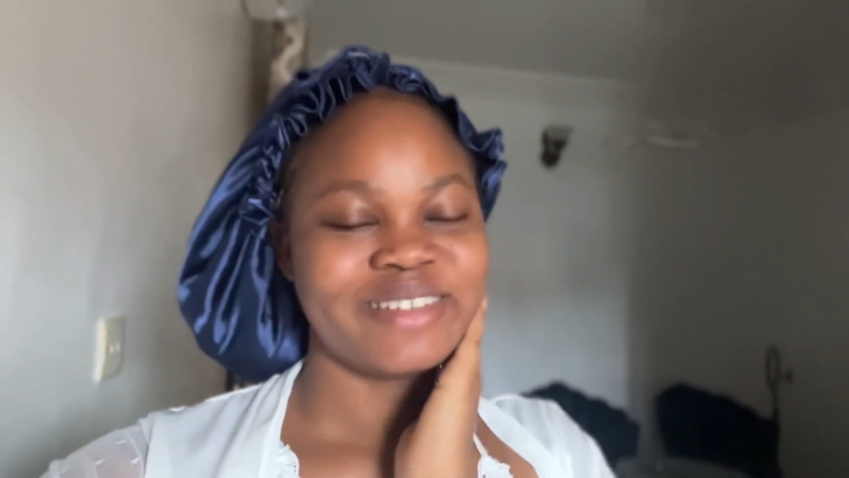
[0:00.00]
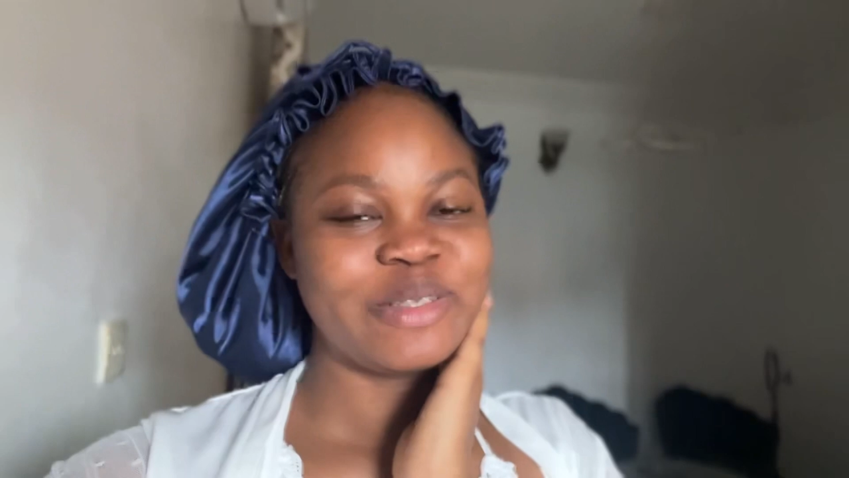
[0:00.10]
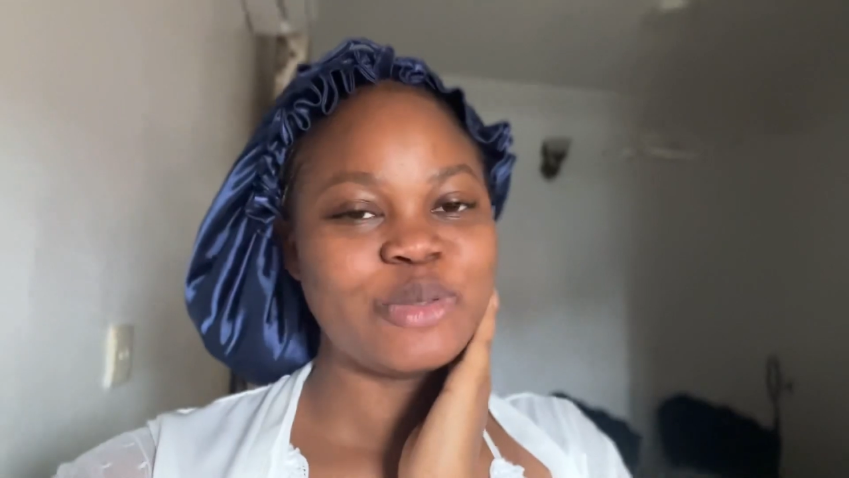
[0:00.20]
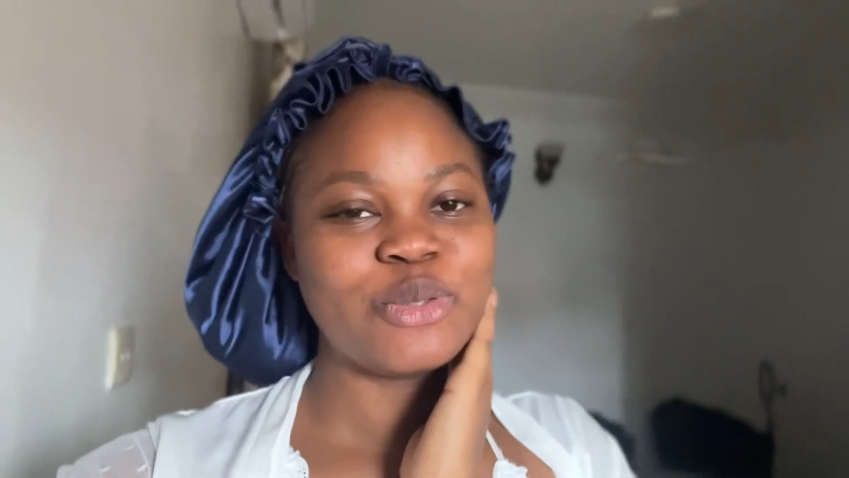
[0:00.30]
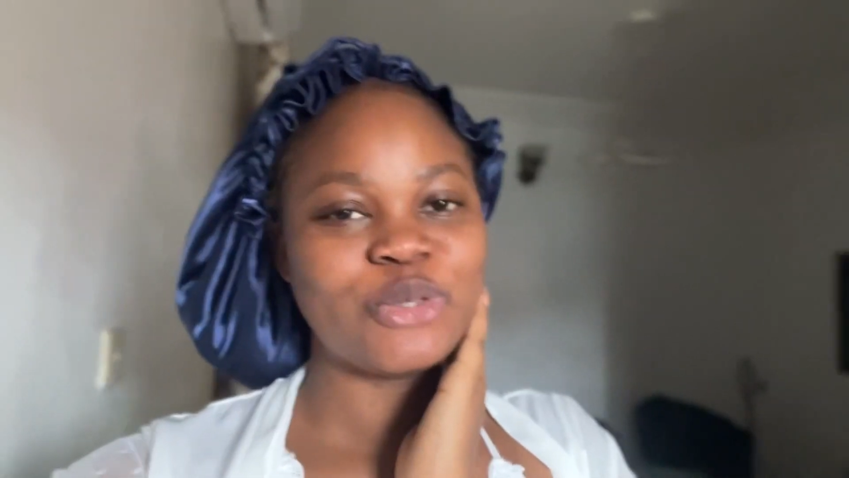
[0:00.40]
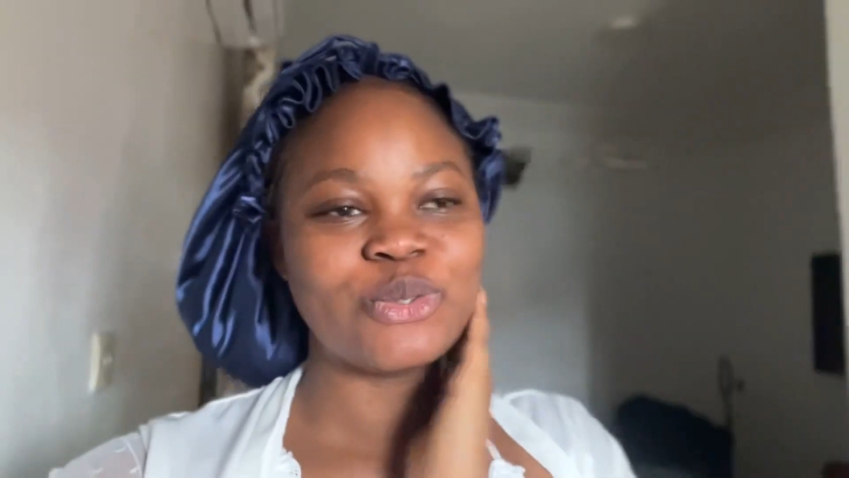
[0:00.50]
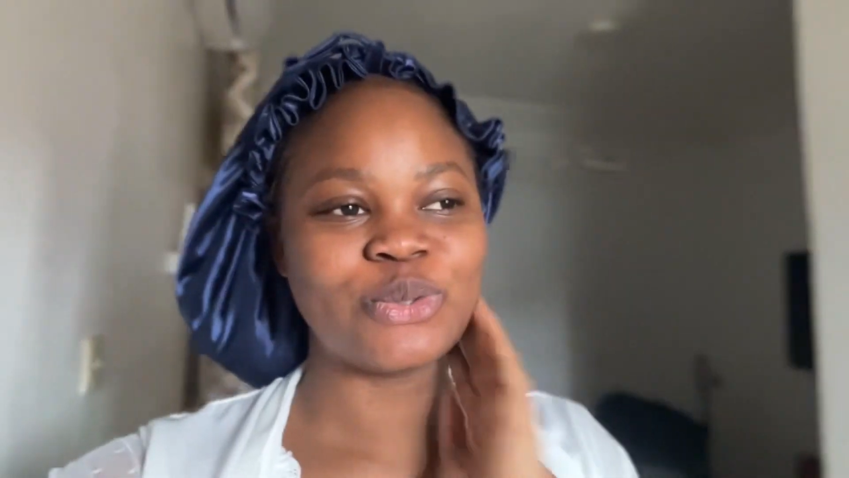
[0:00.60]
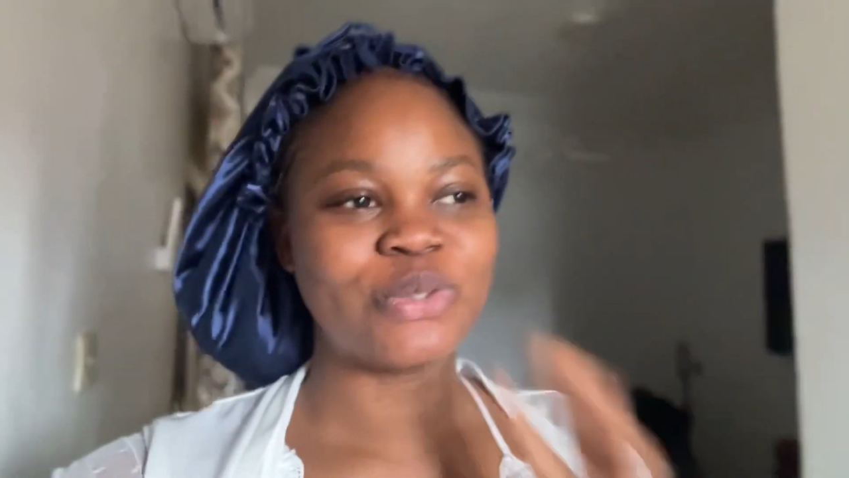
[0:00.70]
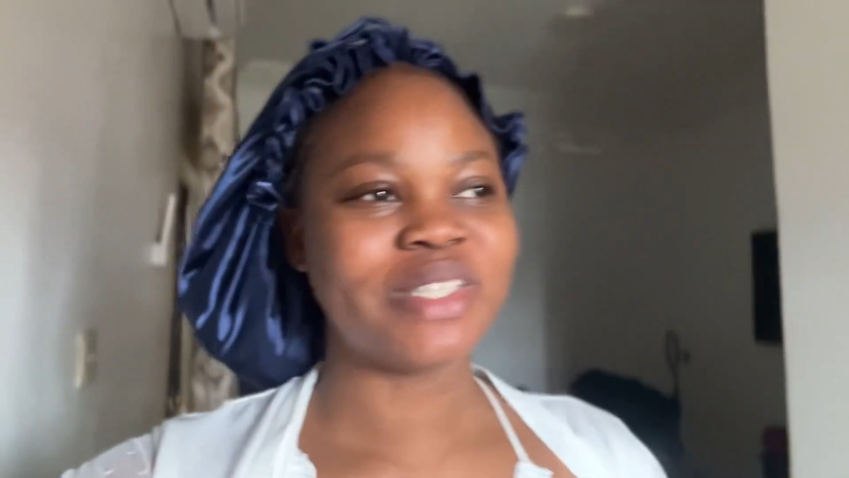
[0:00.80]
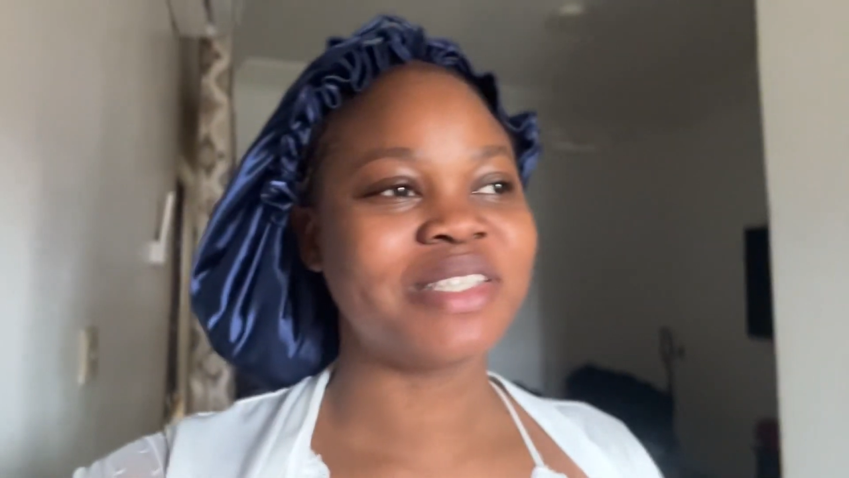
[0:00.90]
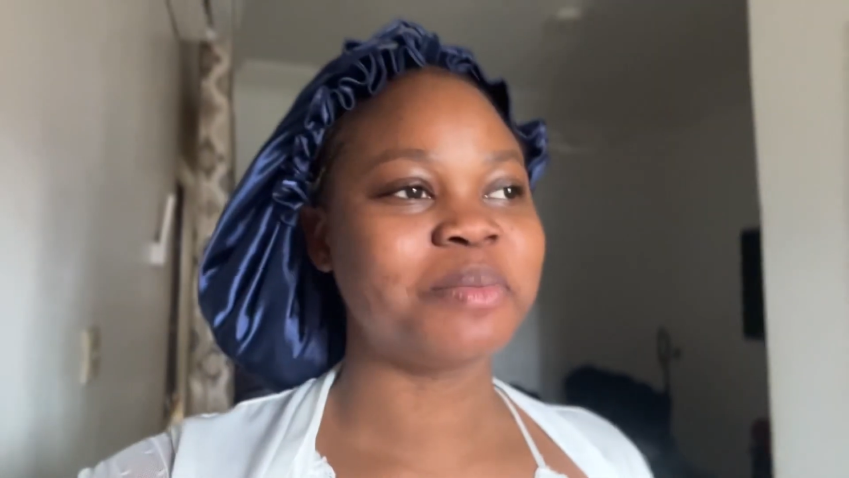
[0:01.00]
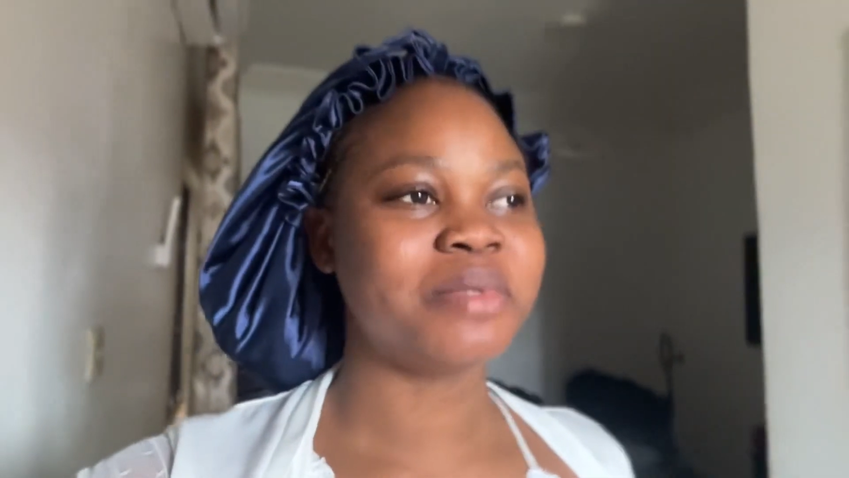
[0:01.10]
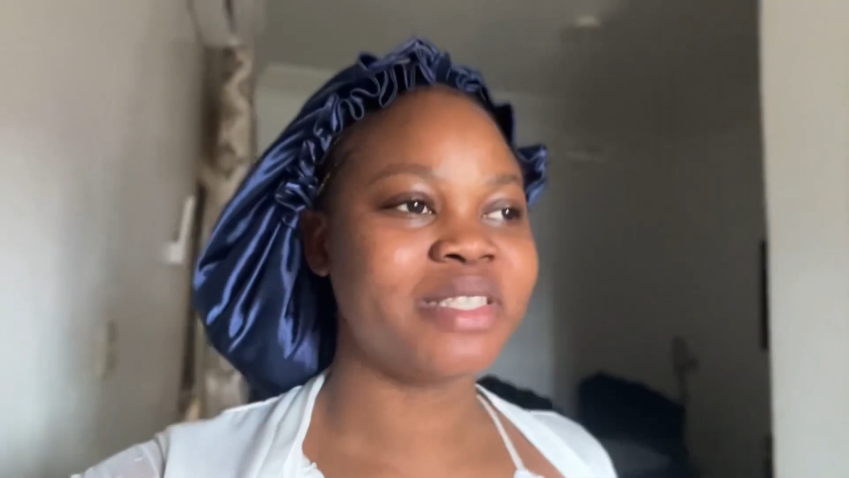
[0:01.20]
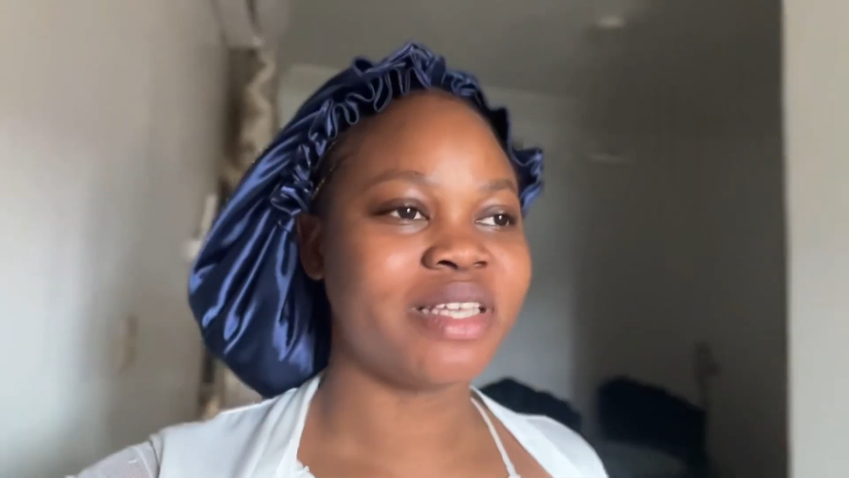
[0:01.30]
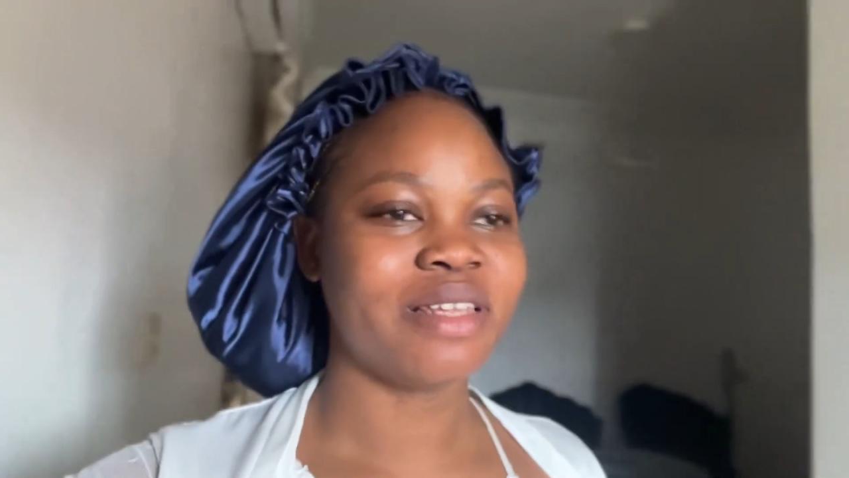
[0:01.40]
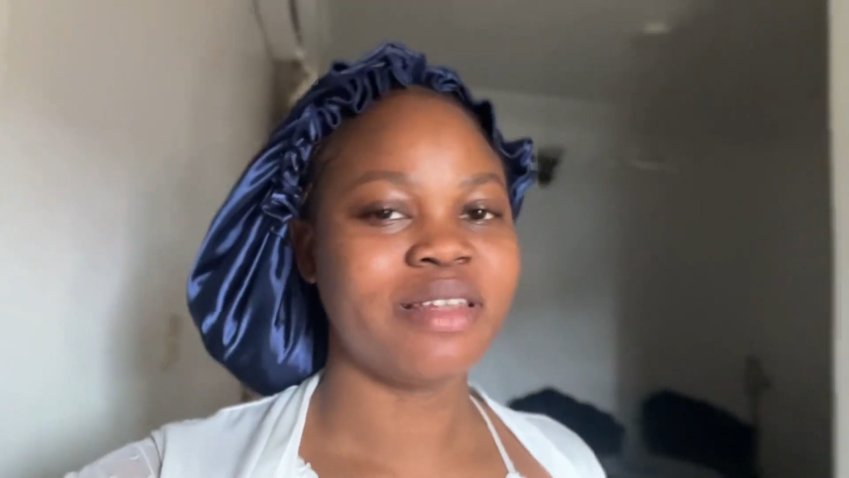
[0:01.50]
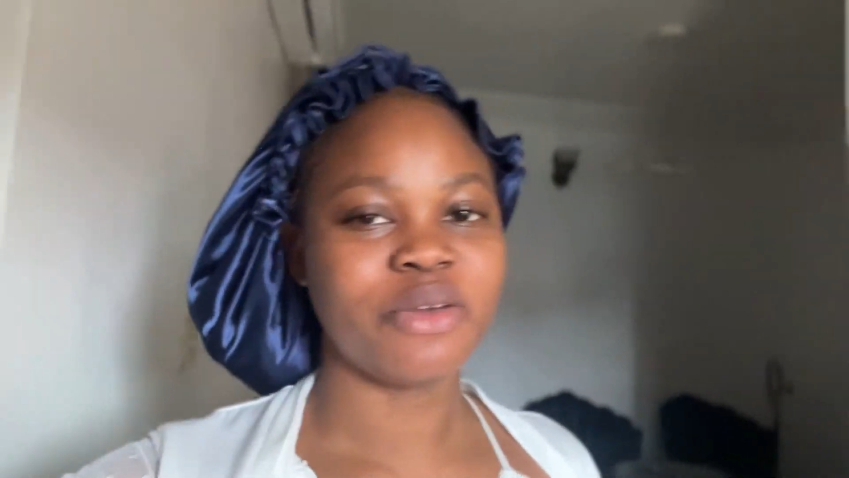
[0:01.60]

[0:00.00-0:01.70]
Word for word: so it's been a day